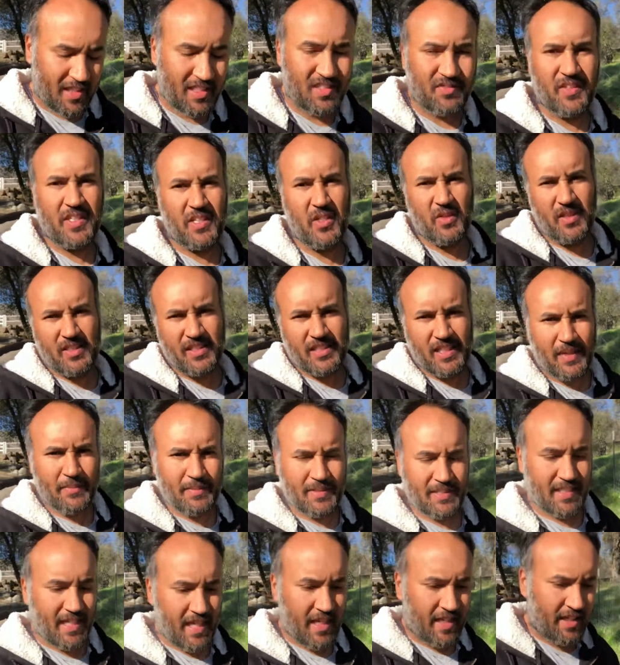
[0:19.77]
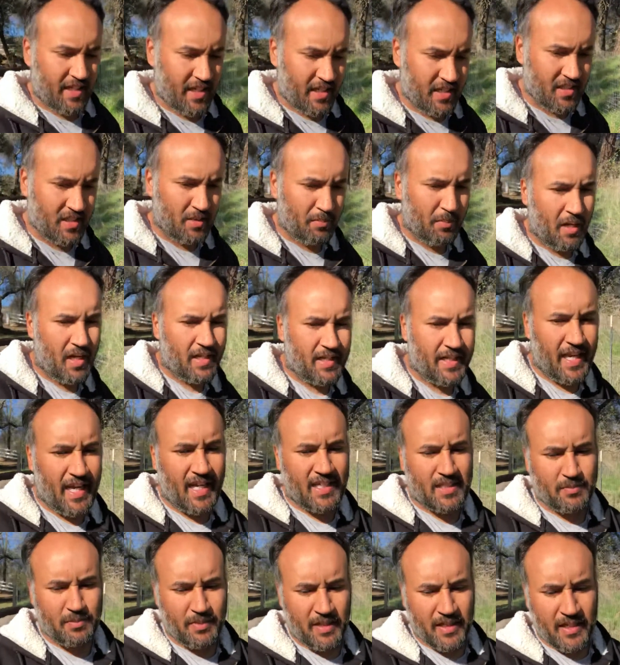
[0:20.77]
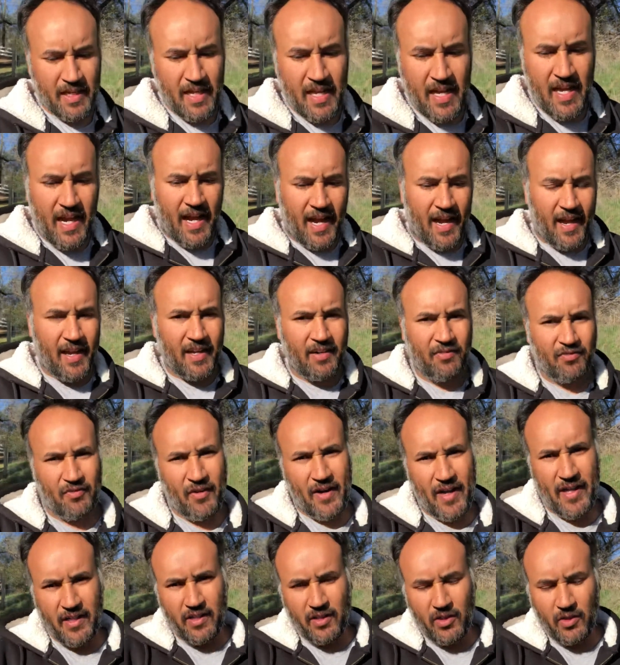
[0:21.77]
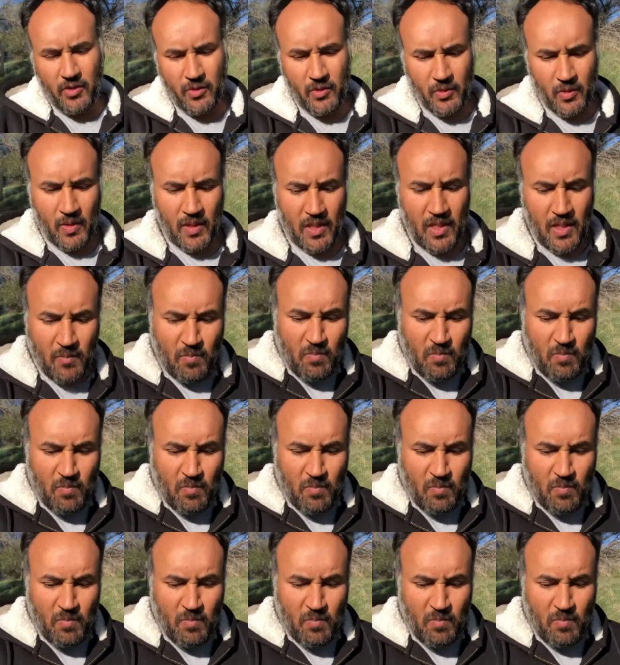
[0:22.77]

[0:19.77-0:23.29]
this video the same exact thing as the podcast, but I had a friend who